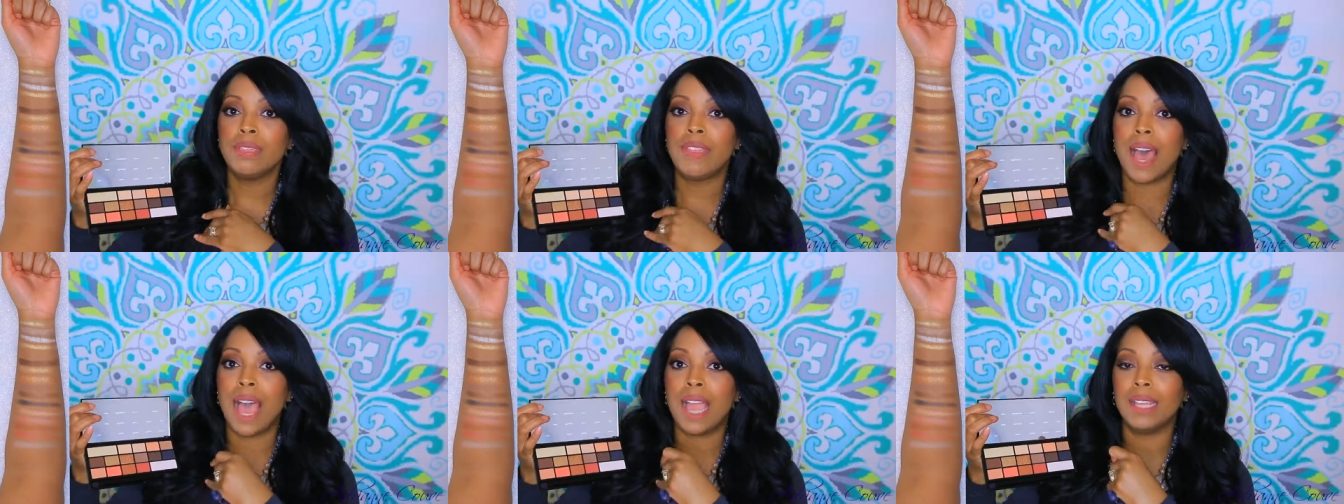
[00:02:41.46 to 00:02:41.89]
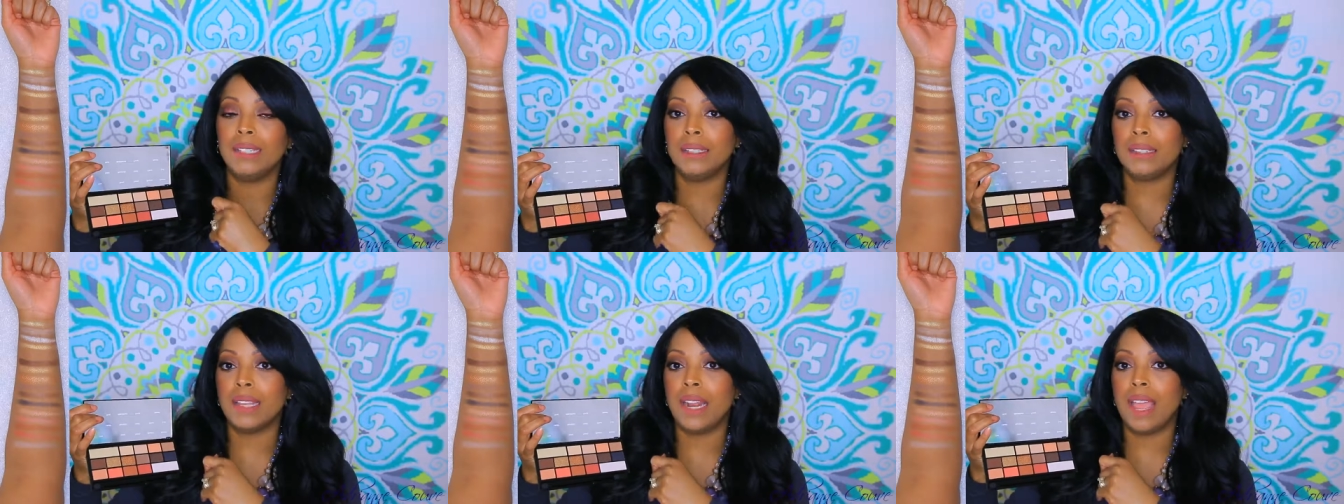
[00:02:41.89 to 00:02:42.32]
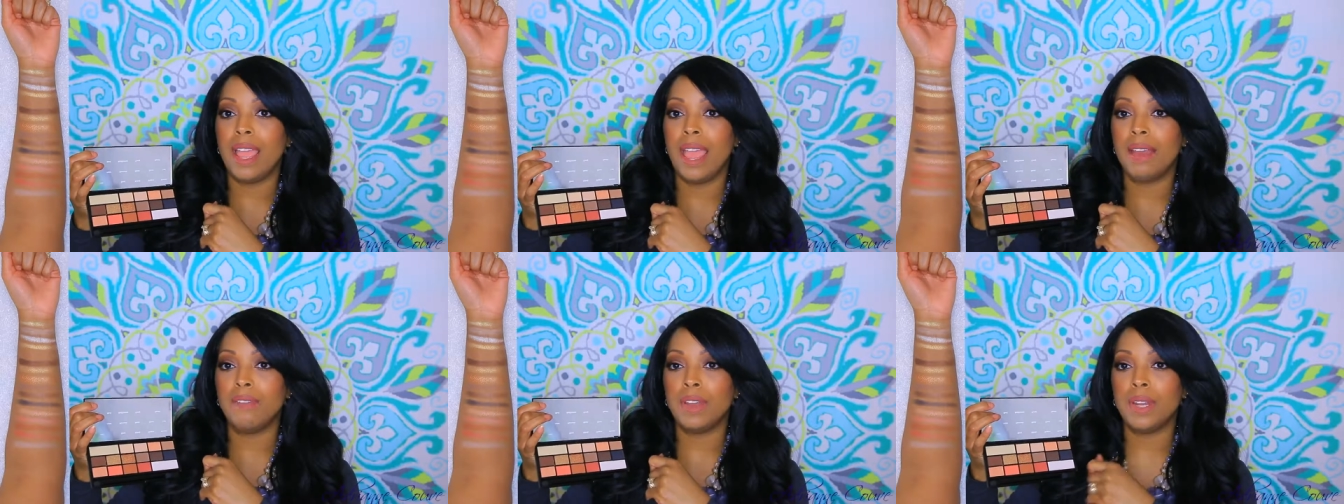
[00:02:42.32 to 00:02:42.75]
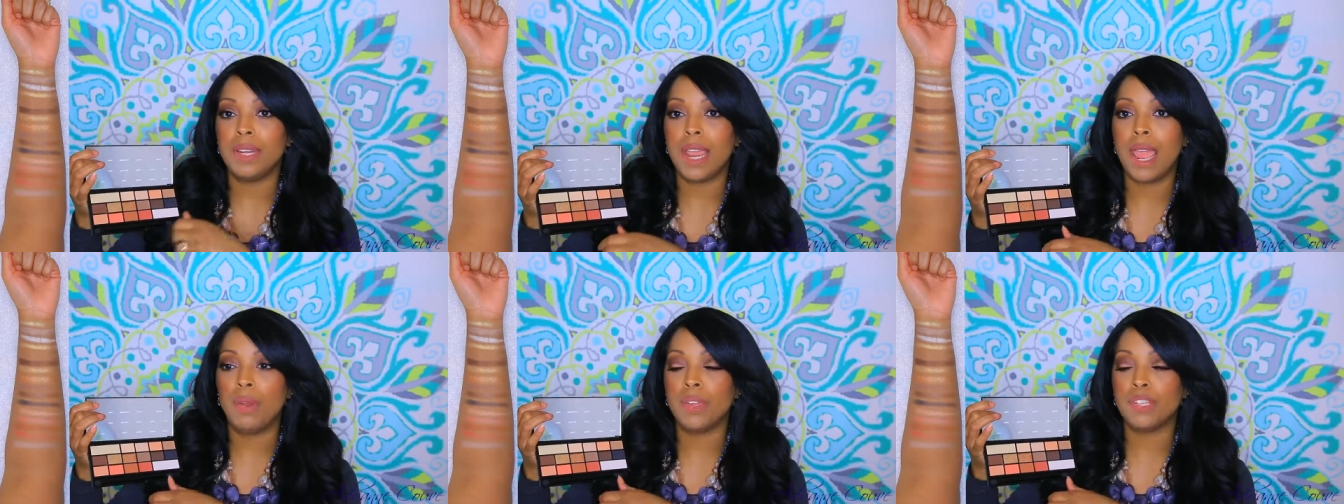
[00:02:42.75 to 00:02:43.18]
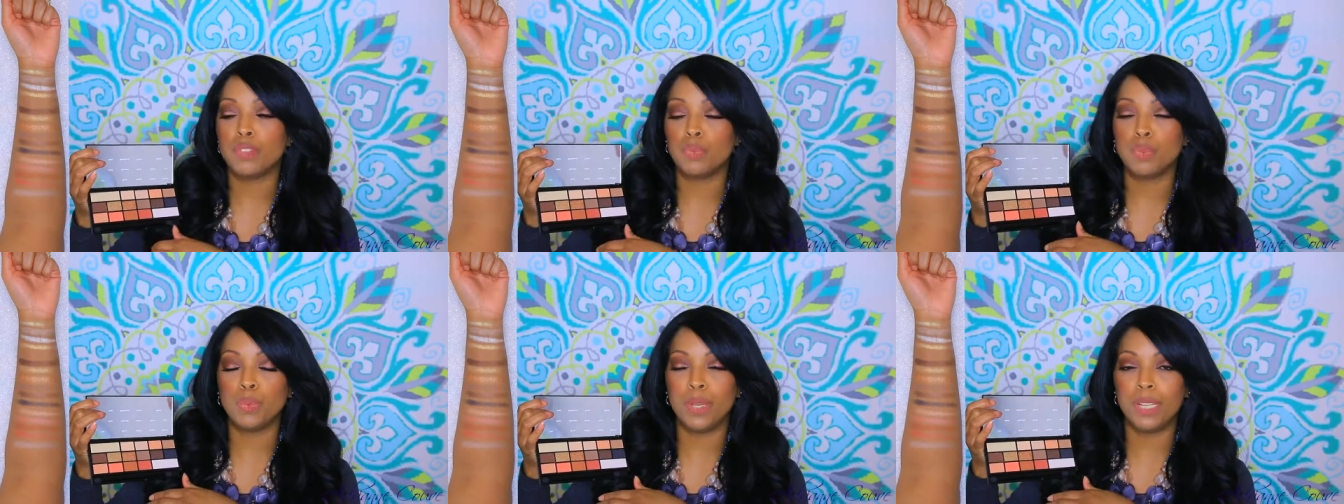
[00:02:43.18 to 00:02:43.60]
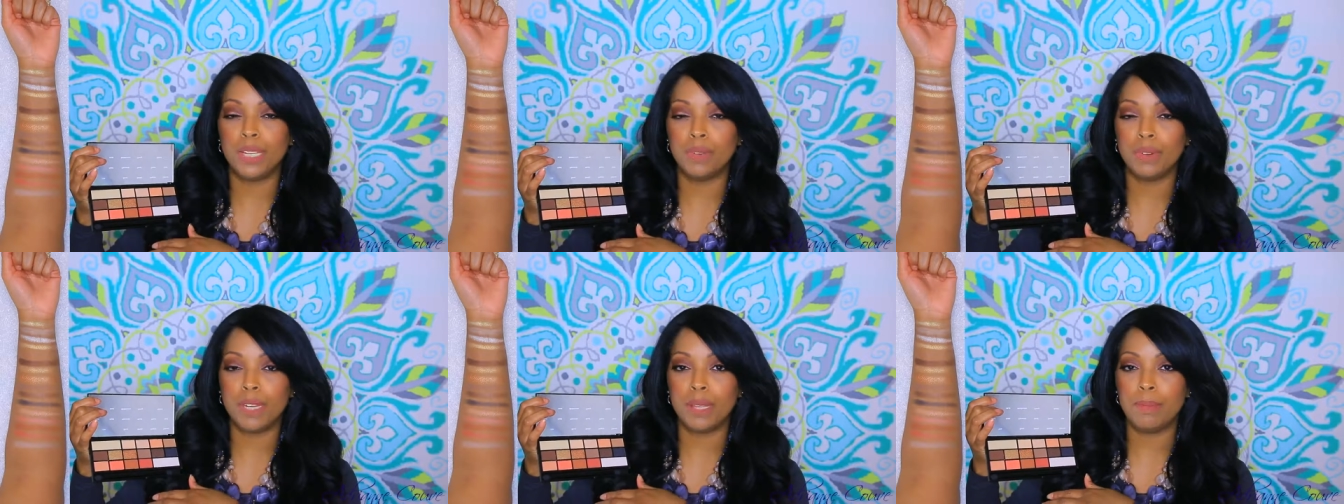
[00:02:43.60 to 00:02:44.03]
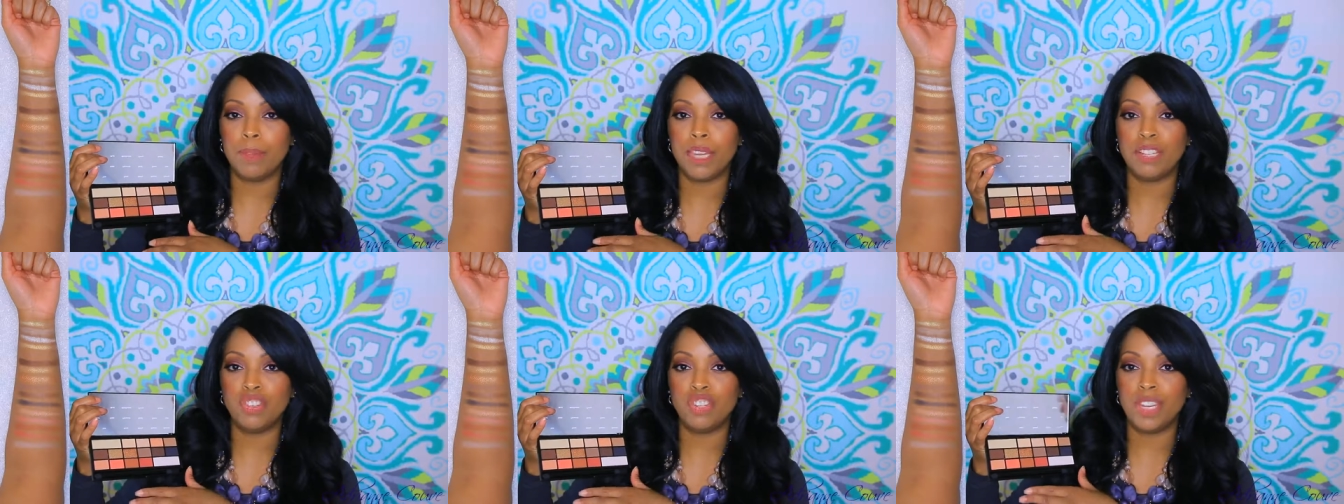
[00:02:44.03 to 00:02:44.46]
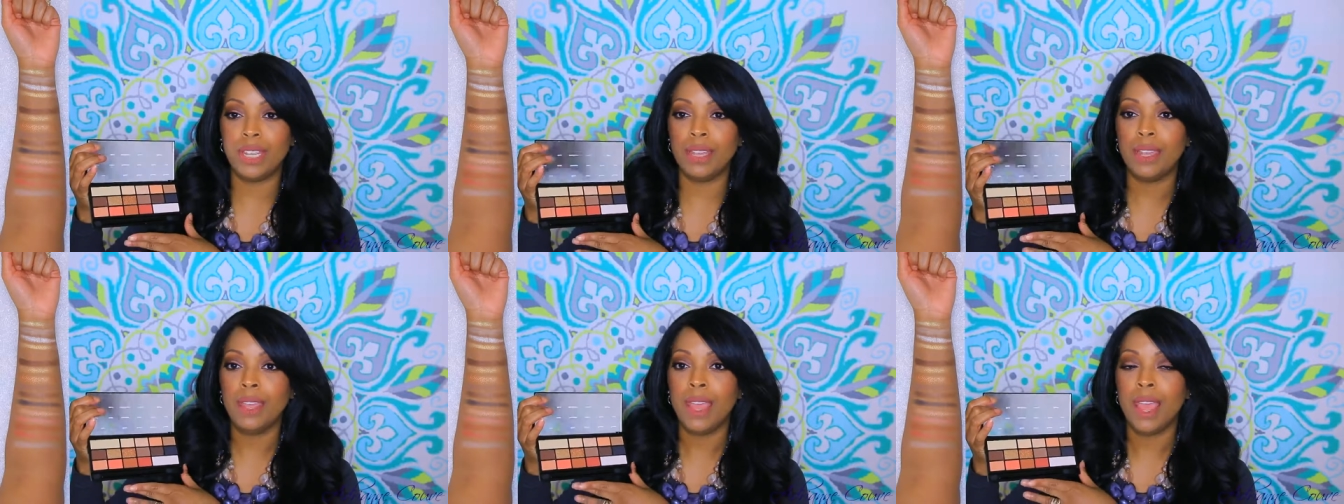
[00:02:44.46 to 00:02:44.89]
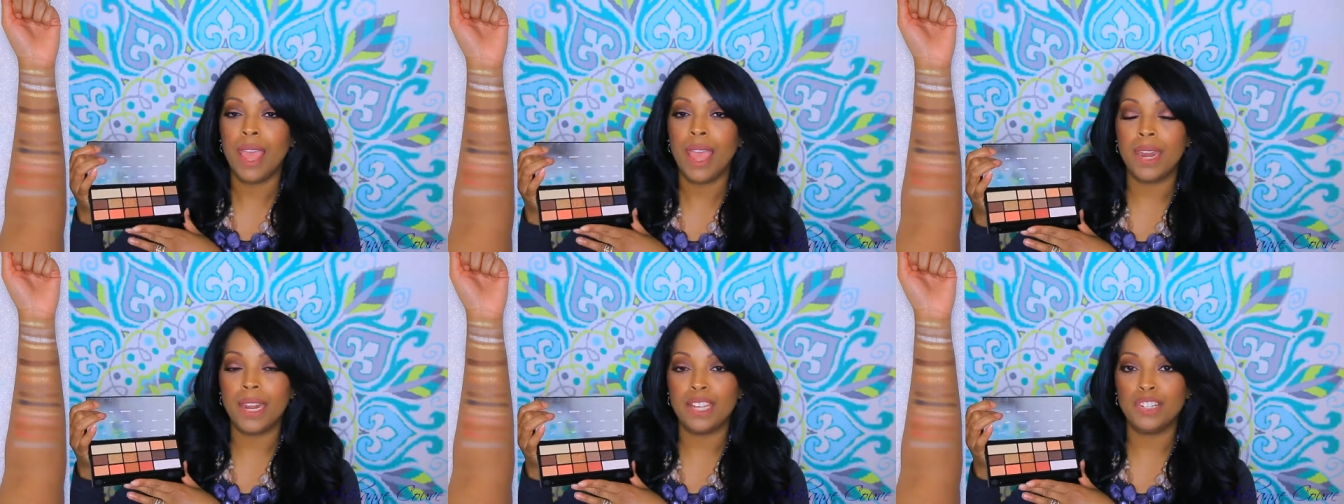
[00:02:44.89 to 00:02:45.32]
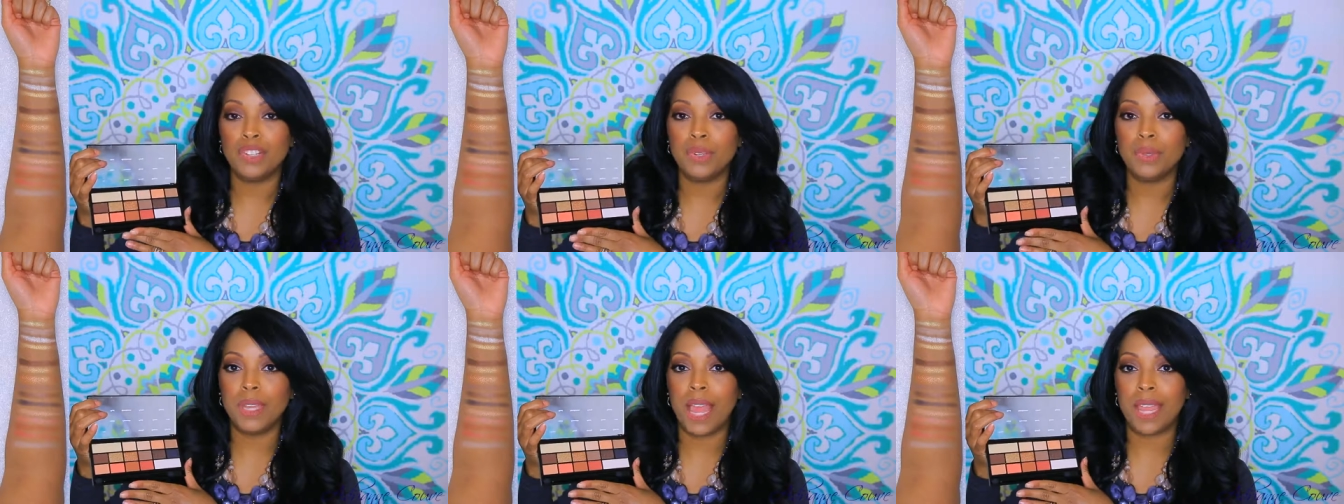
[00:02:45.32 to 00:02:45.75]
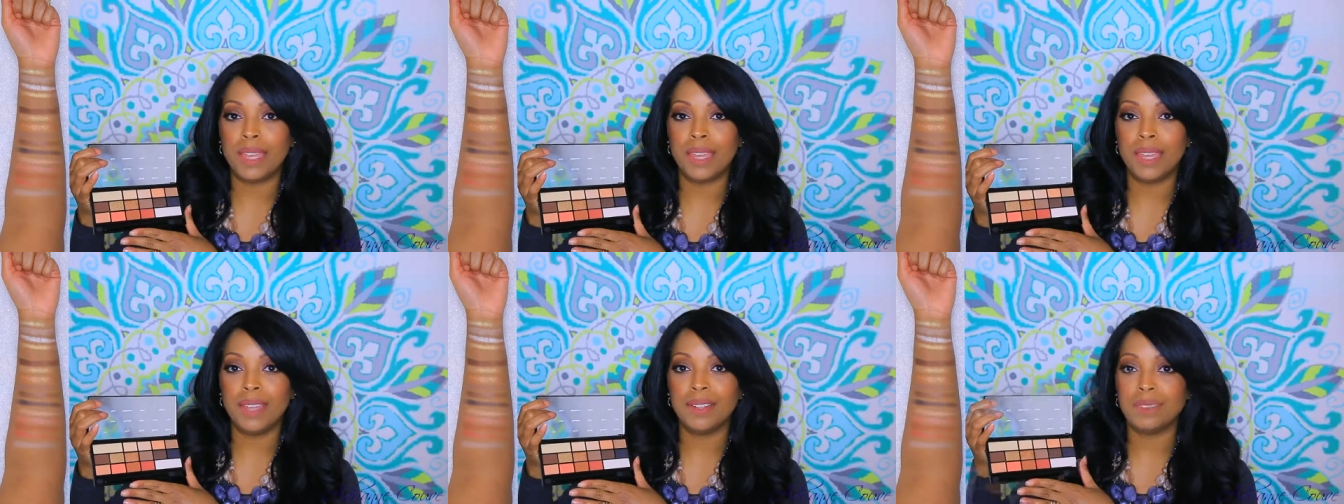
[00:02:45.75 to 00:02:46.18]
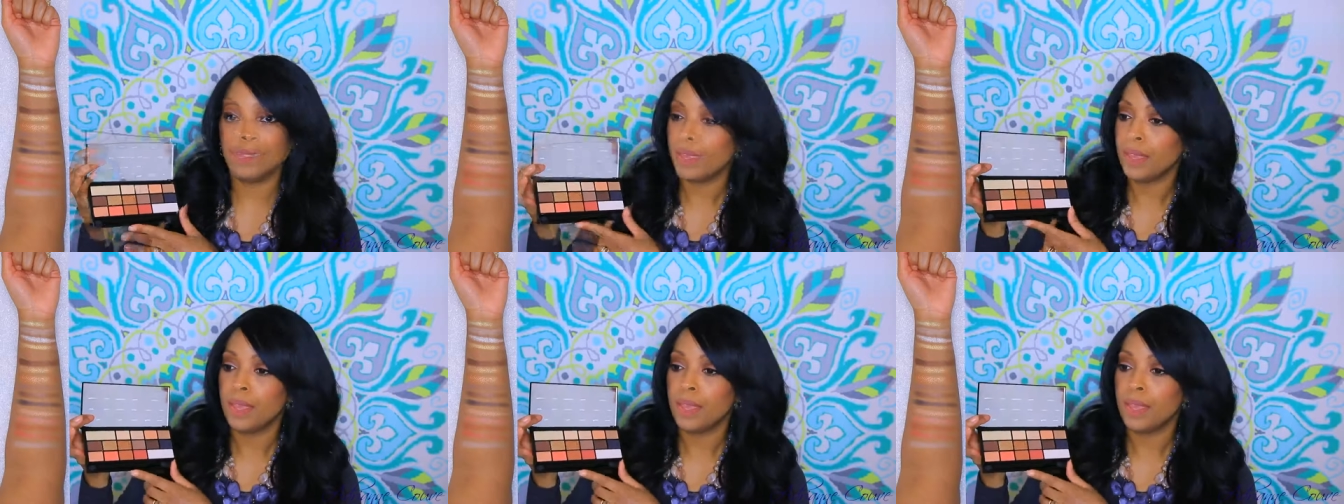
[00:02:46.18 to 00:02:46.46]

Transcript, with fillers: The eye look that I have on now is really, really peachy, and I do like it.